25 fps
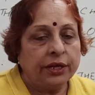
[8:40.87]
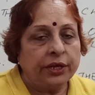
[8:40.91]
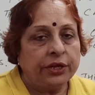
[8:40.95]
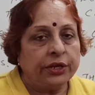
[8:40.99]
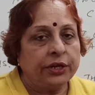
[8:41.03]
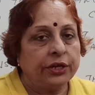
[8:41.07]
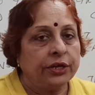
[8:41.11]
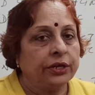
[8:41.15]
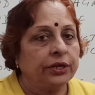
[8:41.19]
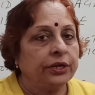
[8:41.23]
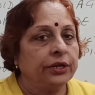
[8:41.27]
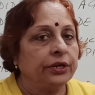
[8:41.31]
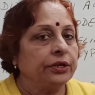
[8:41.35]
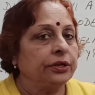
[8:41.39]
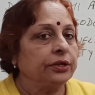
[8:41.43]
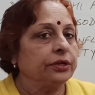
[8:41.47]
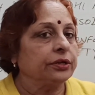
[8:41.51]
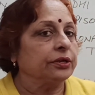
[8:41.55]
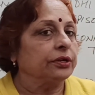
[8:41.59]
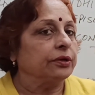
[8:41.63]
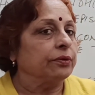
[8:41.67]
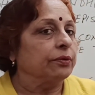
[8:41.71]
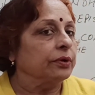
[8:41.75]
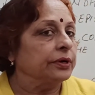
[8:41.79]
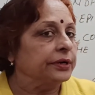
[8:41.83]

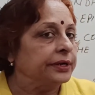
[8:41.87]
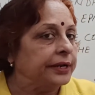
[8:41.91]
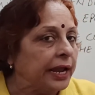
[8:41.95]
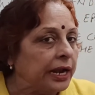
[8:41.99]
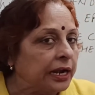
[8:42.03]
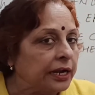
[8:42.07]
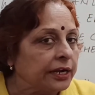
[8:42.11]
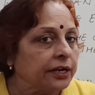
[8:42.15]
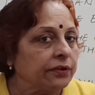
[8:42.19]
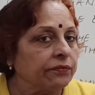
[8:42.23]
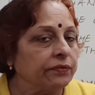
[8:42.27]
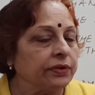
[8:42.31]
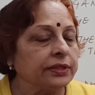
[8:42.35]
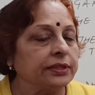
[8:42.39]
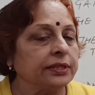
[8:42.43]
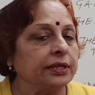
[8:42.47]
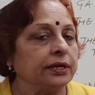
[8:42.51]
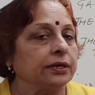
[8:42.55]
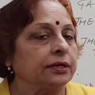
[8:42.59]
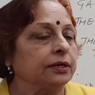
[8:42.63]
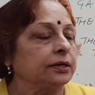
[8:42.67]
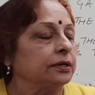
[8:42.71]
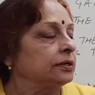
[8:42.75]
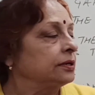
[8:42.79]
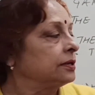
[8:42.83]
he dealt with
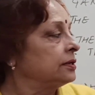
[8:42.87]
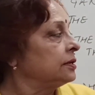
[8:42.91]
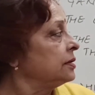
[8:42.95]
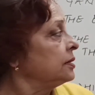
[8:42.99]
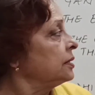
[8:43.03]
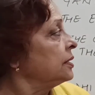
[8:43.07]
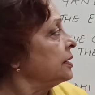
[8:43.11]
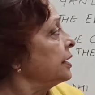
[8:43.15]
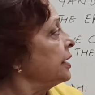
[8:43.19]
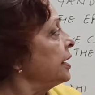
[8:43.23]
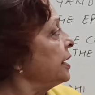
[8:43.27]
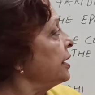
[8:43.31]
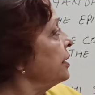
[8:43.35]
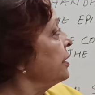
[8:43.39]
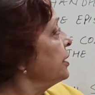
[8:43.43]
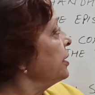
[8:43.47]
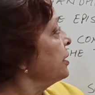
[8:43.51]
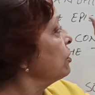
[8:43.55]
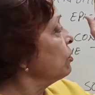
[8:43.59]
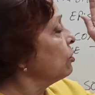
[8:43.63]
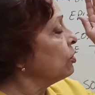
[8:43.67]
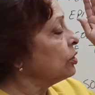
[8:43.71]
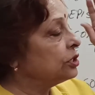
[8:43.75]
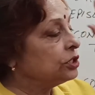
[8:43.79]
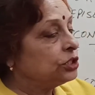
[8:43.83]
the
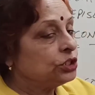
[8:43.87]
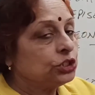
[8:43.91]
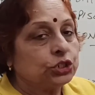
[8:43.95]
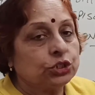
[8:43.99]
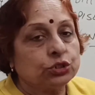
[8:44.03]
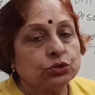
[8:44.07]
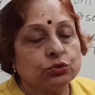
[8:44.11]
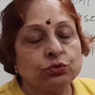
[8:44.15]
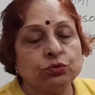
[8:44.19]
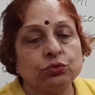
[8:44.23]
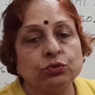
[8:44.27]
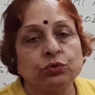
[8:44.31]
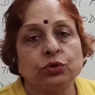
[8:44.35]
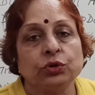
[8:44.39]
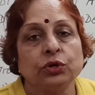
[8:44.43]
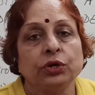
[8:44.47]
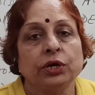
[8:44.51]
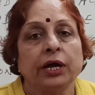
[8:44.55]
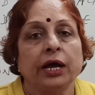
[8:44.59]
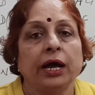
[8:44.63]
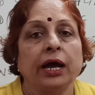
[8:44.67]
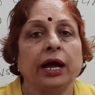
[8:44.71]
Indigo issue,